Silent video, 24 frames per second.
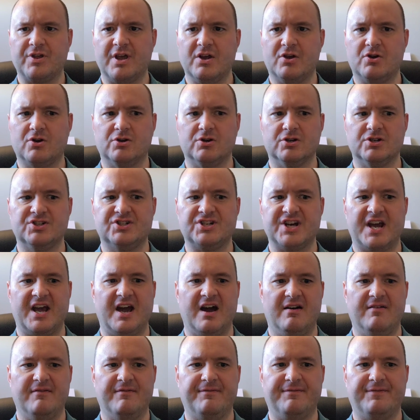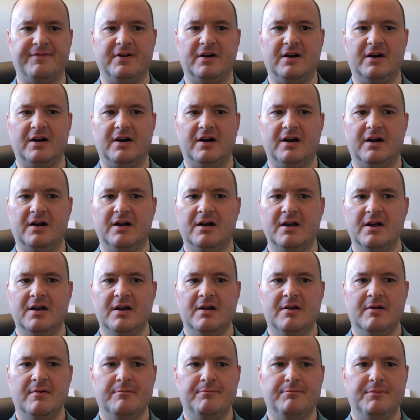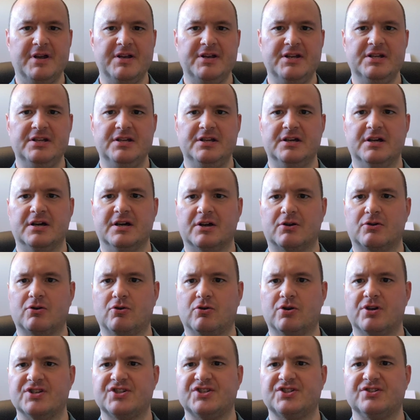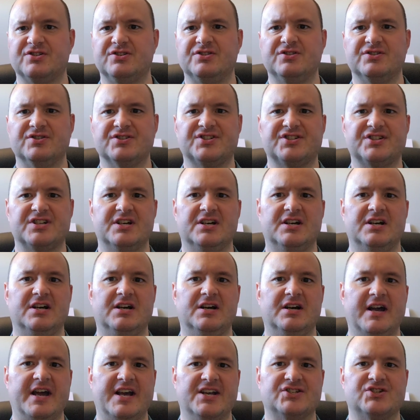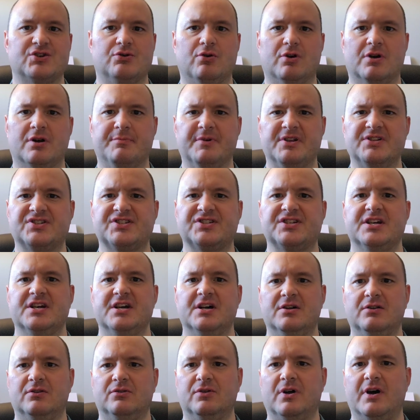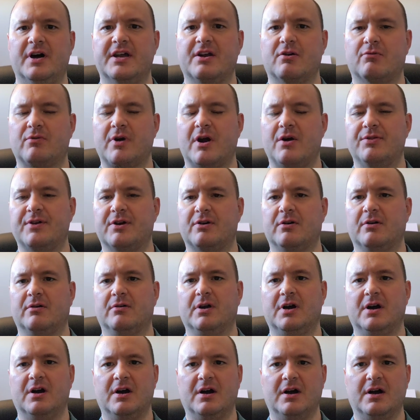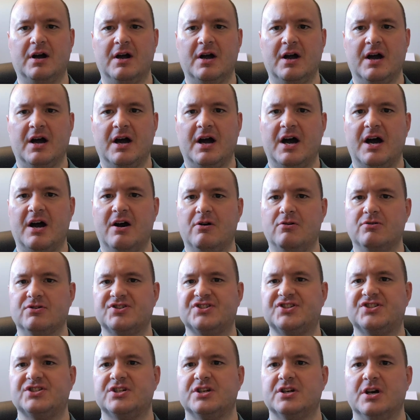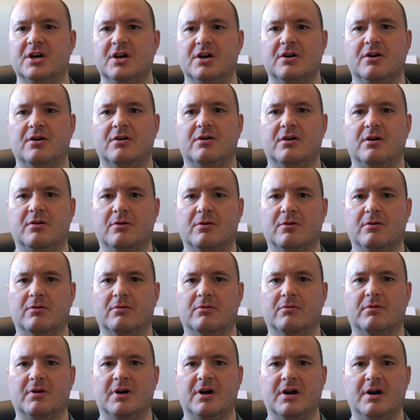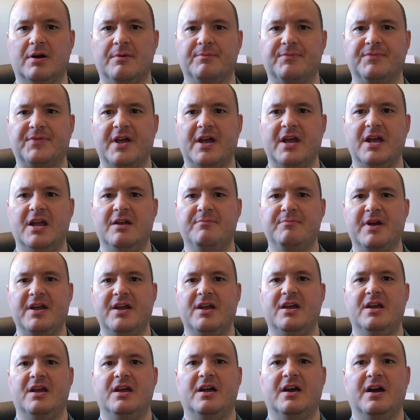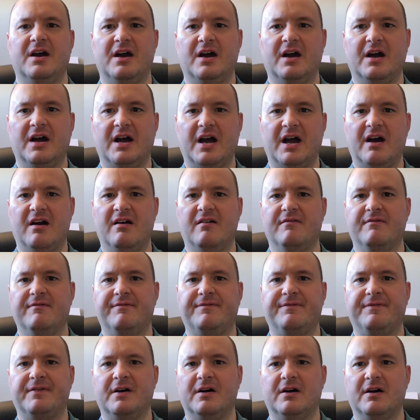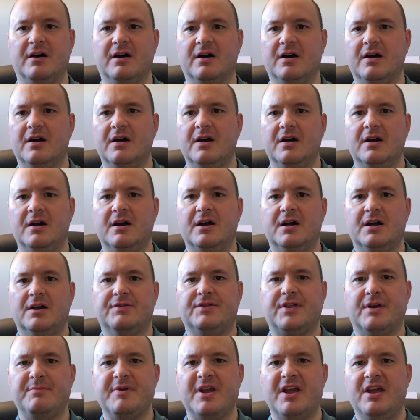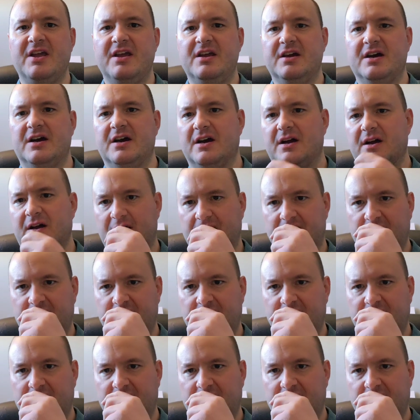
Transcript: they could have uh, many uh, crystals uh, as ornaments lying around their house, or um, they may have they may